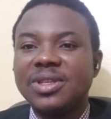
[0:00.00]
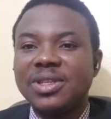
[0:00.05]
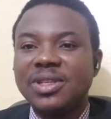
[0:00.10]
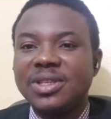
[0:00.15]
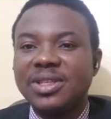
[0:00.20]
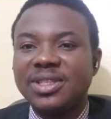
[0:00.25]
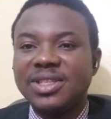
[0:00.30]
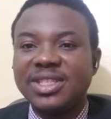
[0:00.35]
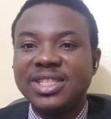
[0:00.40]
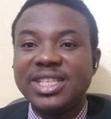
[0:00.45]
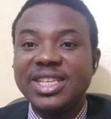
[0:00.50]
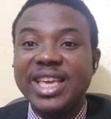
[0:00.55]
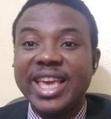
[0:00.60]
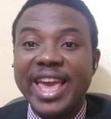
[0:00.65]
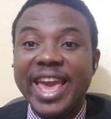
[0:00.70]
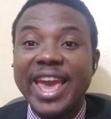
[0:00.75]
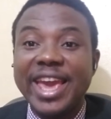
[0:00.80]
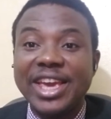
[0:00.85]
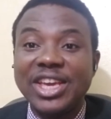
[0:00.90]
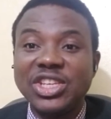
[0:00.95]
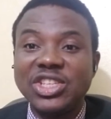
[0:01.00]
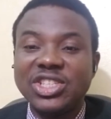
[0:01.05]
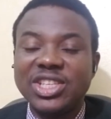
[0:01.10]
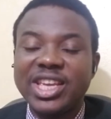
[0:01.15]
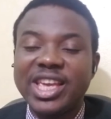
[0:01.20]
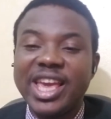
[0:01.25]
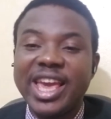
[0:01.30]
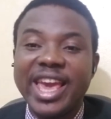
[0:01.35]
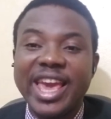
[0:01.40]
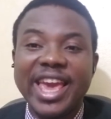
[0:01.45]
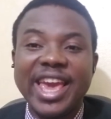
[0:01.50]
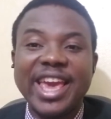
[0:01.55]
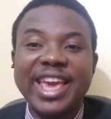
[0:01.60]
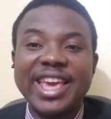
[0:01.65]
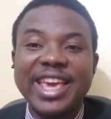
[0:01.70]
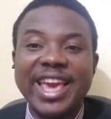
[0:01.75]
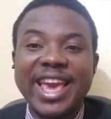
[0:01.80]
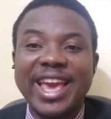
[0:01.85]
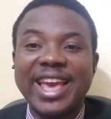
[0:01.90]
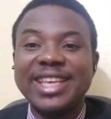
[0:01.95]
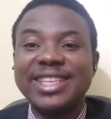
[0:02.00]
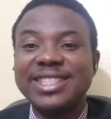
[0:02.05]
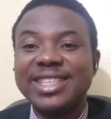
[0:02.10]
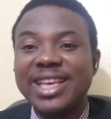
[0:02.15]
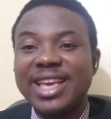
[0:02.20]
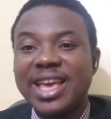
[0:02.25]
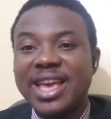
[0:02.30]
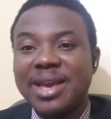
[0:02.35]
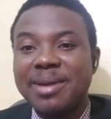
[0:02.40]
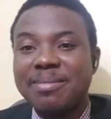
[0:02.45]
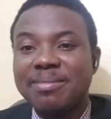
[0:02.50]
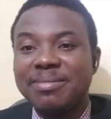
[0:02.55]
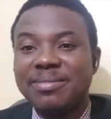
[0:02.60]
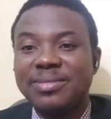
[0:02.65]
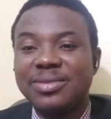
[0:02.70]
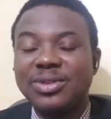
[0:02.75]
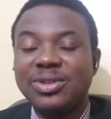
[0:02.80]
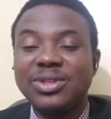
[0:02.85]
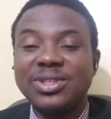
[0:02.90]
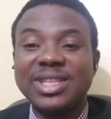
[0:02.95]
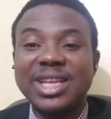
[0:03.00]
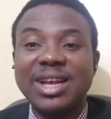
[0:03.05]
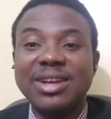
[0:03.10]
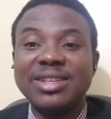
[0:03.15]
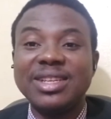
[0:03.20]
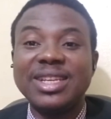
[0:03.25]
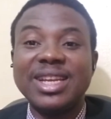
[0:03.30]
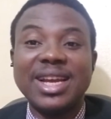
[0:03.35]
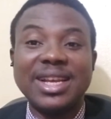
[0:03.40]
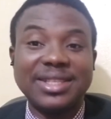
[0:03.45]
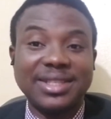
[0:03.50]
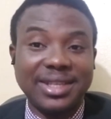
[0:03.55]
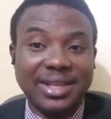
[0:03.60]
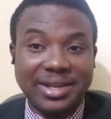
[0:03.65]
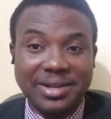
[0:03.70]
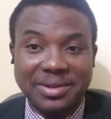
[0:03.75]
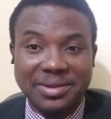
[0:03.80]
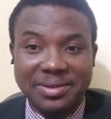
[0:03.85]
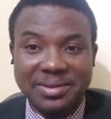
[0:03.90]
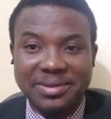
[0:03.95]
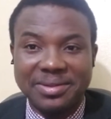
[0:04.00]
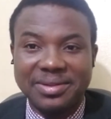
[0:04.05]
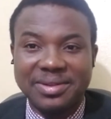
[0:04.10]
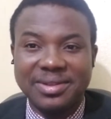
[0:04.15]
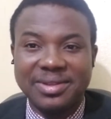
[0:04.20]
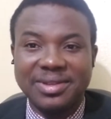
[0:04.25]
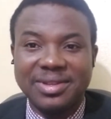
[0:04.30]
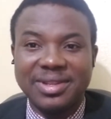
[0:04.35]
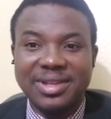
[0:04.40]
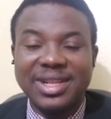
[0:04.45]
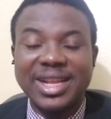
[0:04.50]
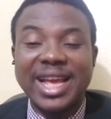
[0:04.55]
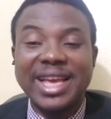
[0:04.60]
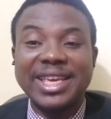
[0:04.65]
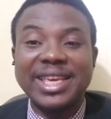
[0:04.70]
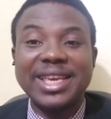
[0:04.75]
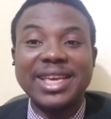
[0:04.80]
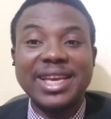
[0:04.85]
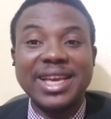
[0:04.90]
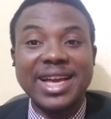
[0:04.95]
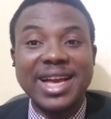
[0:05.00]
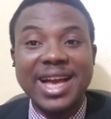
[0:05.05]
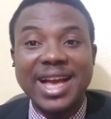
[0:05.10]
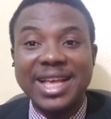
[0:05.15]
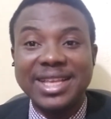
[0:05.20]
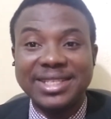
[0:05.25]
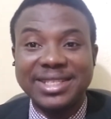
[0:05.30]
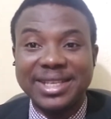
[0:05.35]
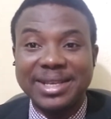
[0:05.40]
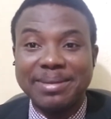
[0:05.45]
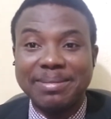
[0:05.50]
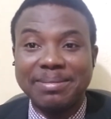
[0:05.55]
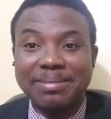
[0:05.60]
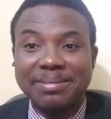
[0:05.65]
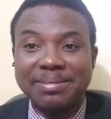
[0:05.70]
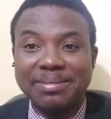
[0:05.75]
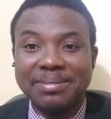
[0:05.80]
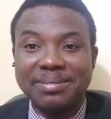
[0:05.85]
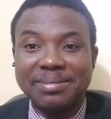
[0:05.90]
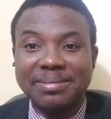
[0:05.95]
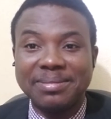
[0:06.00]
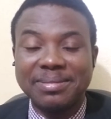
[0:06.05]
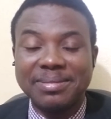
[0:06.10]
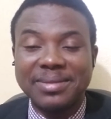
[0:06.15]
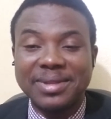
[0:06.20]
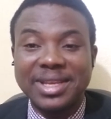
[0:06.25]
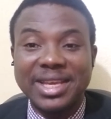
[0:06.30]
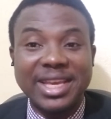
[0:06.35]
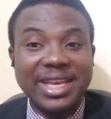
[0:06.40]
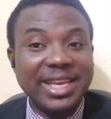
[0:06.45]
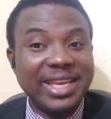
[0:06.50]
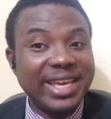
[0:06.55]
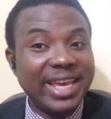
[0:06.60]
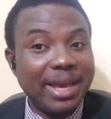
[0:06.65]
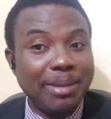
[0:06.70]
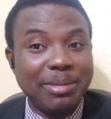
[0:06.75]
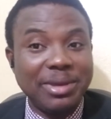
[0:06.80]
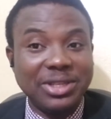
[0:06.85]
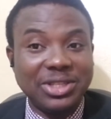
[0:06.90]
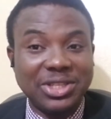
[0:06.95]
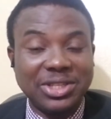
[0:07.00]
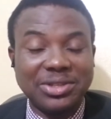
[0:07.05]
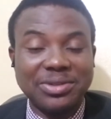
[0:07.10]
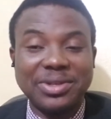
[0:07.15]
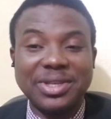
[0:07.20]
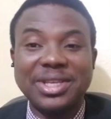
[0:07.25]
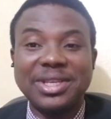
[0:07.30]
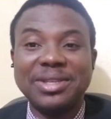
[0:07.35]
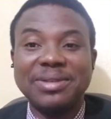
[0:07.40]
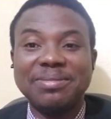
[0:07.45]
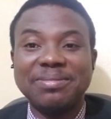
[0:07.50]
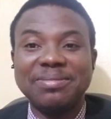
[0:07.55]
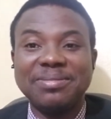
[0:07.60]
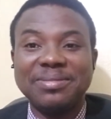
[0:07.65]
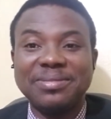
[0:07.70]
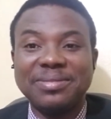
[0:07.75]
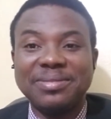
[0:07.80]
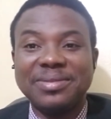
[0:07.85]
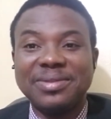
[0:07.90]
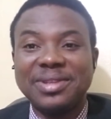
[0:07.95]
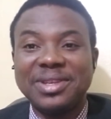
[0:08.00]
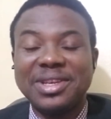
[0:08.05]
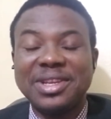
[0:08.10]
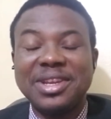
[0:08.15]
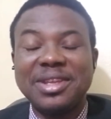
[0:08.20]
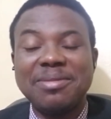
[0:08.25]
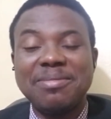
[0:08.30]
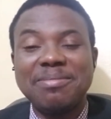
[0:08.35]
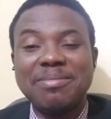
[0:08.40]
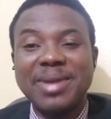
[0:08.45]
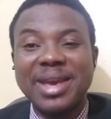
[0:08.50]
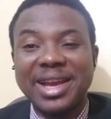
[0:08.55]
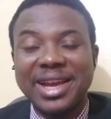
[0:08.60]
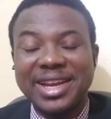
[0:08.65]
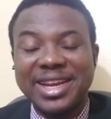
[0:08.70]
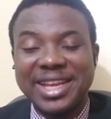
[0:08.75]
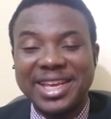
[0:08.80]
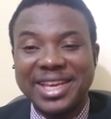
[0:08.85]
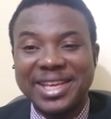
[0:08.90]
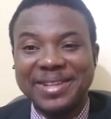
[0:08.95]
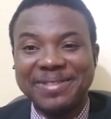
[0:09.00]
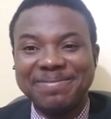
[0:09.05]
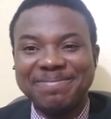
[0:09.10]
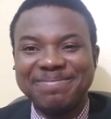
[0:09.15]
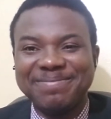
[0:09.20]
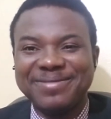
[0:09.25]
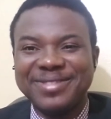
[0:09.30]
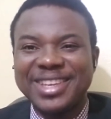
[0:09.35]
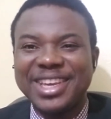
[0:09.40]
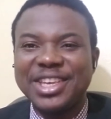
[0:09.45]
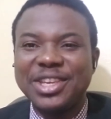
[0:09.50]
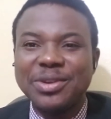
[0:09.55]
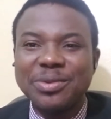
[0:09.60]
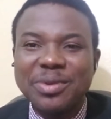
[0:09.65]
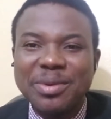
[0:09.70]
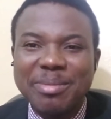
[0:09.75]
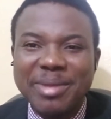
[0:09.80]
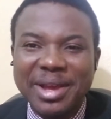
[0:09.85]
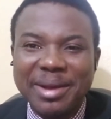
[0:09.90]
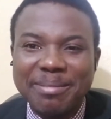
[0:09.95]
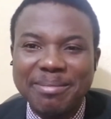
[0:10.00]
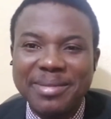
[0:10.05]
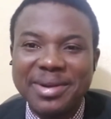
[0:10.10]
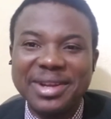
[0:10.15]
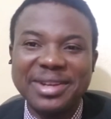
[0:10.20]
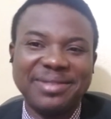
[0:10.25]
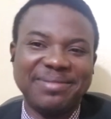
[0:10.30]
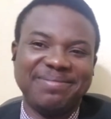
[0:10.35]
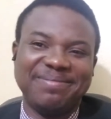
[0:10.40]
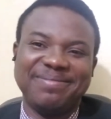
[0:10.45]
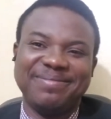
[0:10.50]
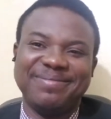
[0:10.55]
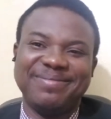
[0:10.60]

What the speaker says: CHASM, you sound it as k, like in chasm, in chemistry, and in mechanic. Can you remember?